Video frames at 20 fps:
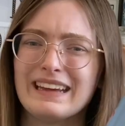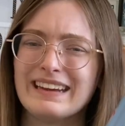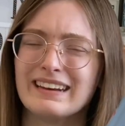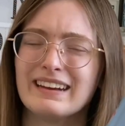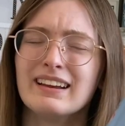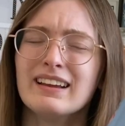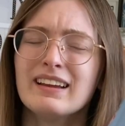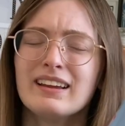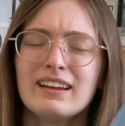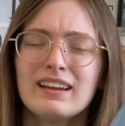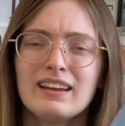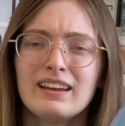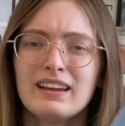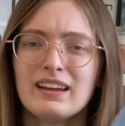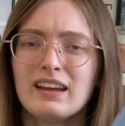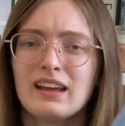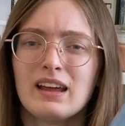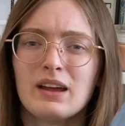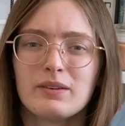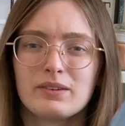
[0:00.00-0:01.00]
and
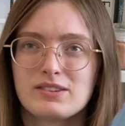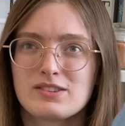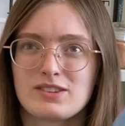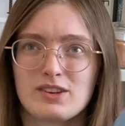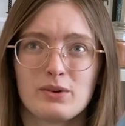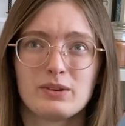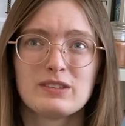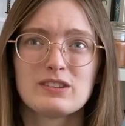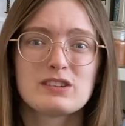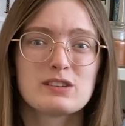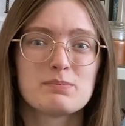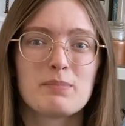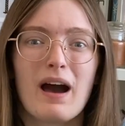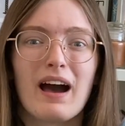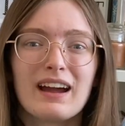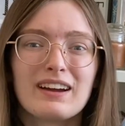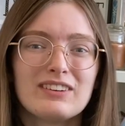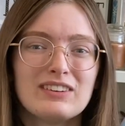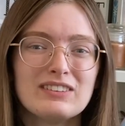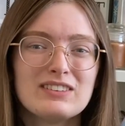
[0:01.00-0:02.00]
was so
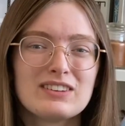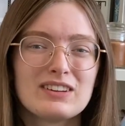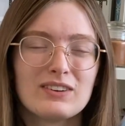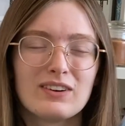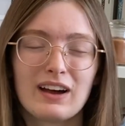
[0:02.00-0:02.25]
inspiring too.